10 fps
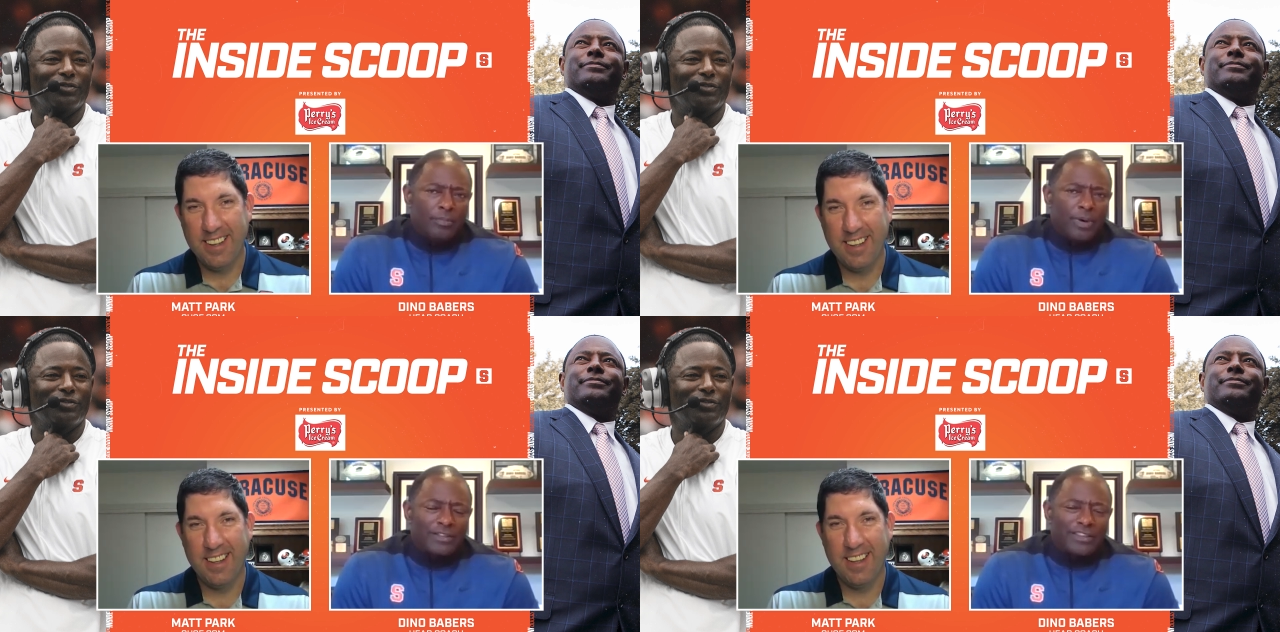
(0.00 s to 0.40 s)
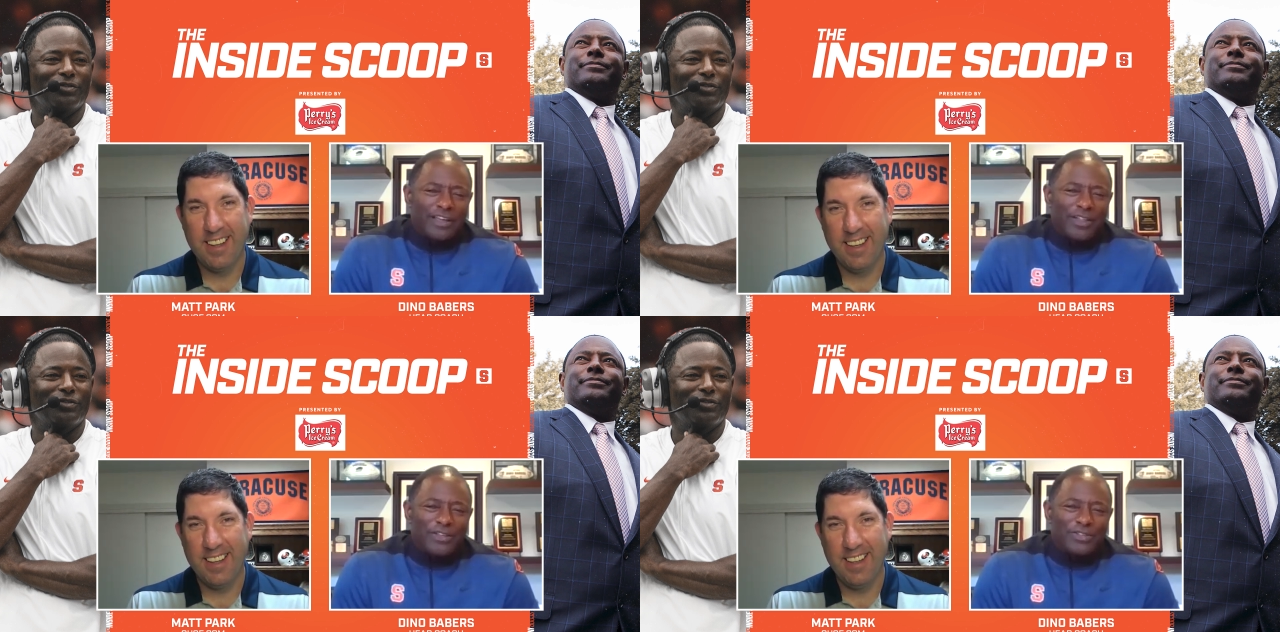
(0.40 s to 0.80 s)
Speaker 1: But
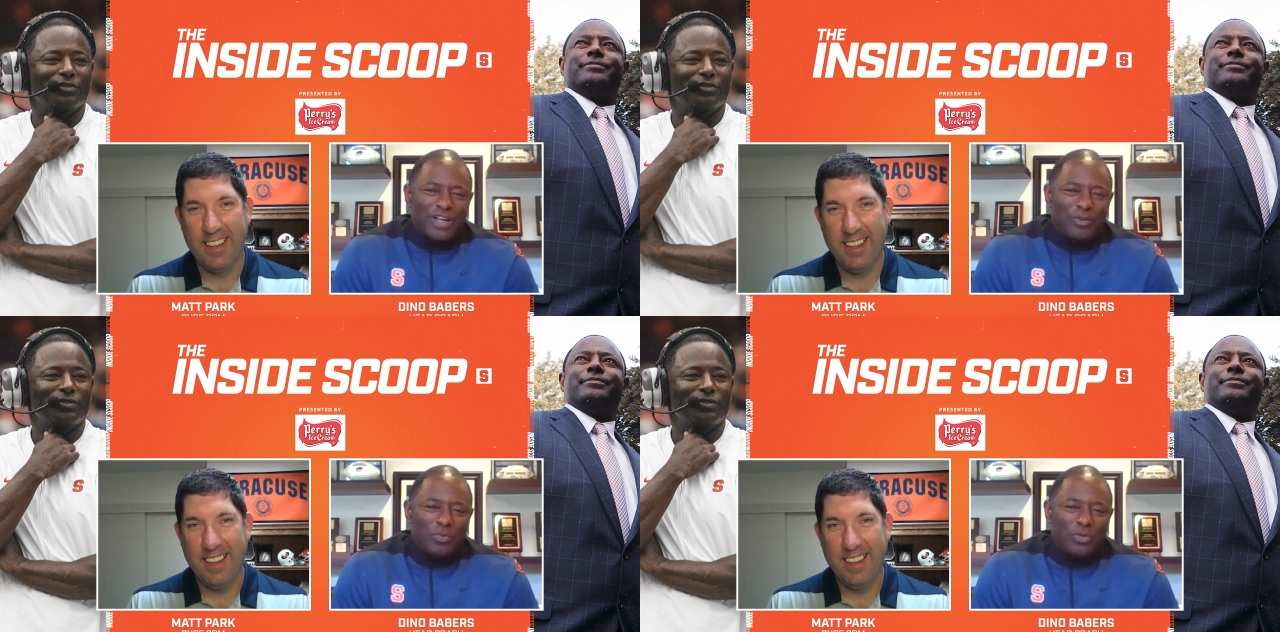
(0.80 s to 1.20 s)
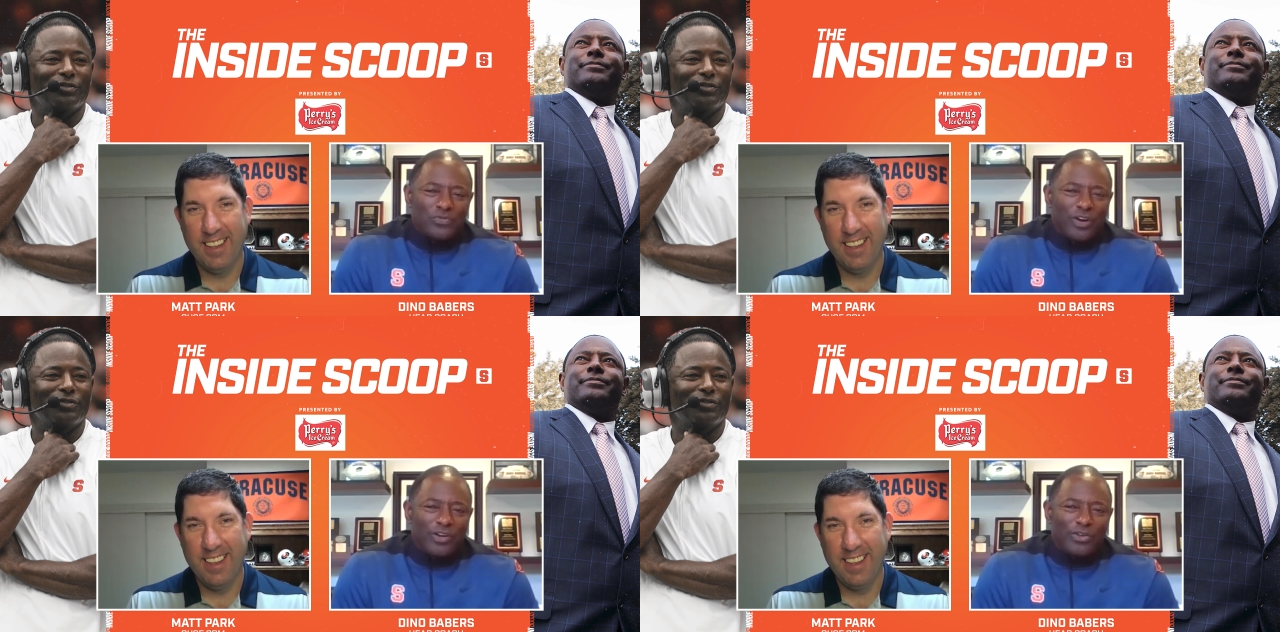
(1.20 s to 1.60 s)
the, the summer was
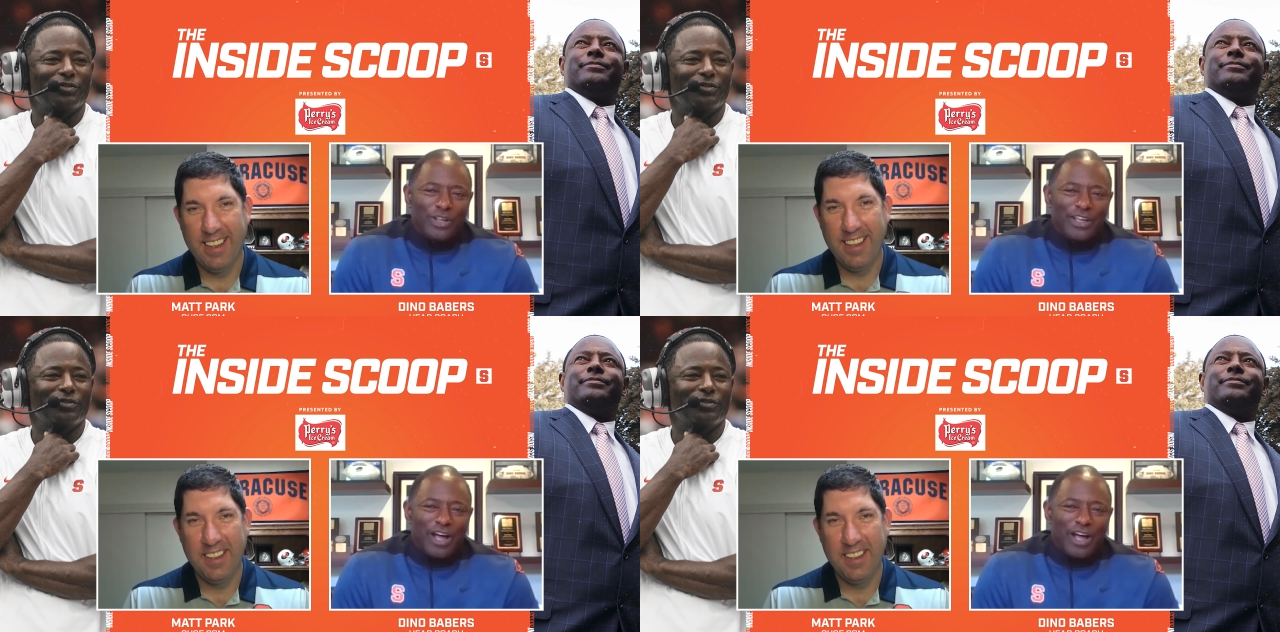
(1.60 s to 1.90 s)
very unique.